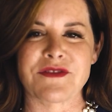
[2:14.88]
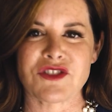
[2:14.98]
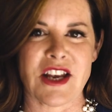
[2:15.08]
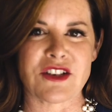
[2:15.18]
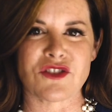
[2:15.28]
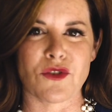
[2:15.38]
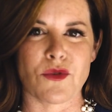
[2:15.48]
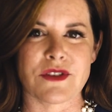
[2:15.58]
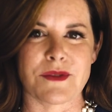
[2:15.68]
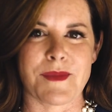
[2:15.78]
have changed the
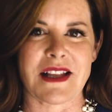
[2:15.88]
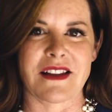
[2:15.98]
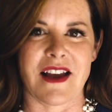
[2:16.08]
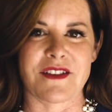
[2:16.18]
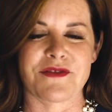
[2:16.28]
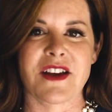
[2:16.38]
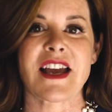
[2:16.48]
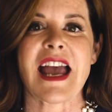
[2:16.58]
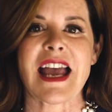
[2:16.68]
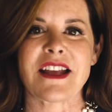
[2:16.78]
course of my life,
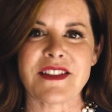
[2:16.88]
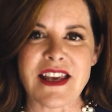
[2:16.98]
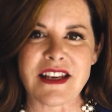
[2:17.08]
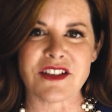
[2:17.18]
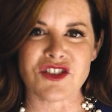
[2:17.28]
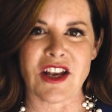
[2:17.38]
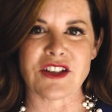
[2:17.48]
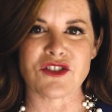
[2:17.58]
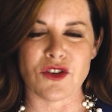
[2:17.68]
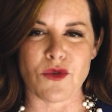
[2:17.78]
and they can
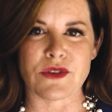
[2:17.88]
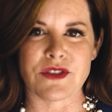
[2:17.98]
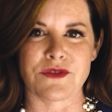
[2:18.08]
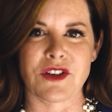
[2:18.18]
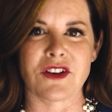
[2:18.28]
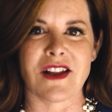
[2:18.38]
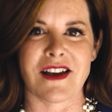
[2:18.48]
change the course of your